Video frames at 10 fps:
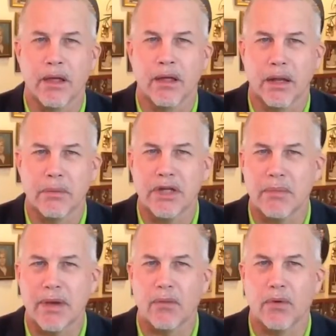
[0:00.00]
Let me tell you
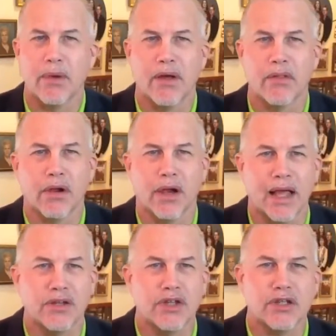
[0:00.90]
about one of my other
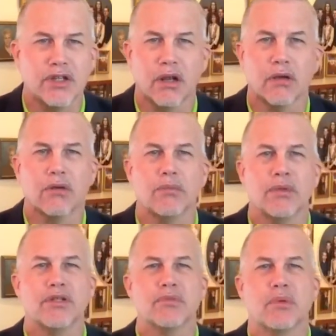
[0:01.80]
clients. She's a local
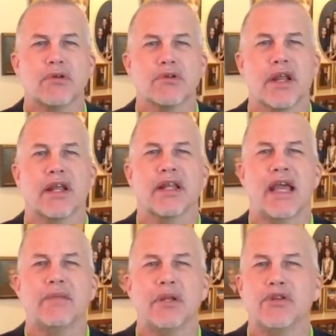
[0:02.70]
business person and
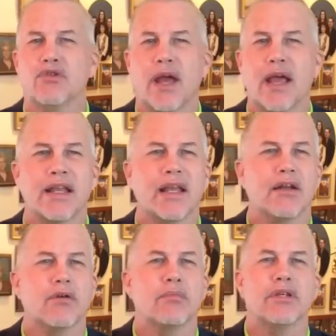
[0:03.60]
has been trying to get
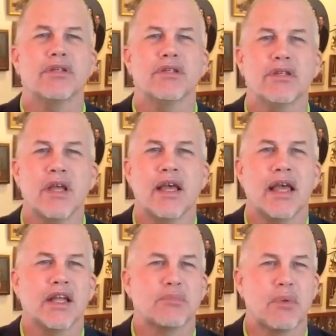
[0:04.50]
her business
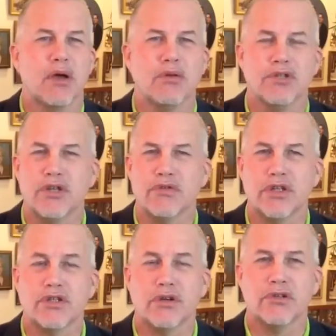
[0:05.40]
exposed using
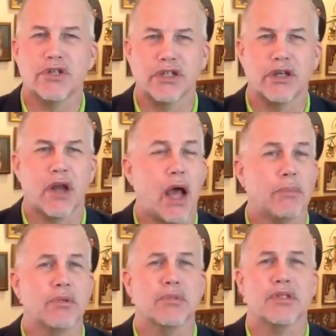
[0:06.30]
search engine
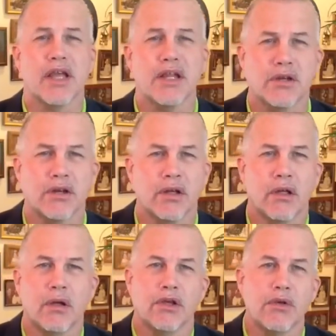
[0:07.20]
optimization.
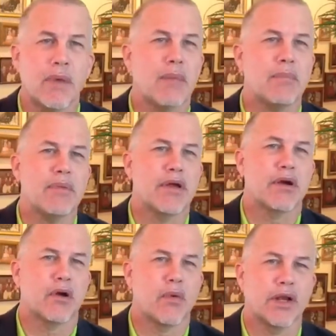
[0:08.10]
You might be better
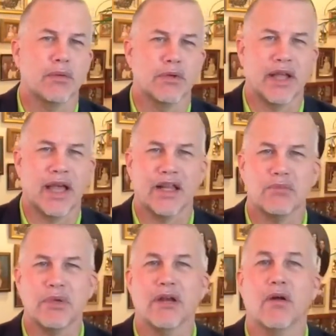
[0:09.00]
acquainted with that as
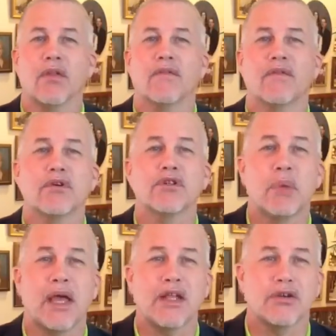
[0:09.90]
being on the first
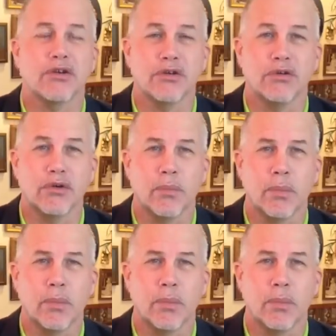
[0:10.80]
page of Google.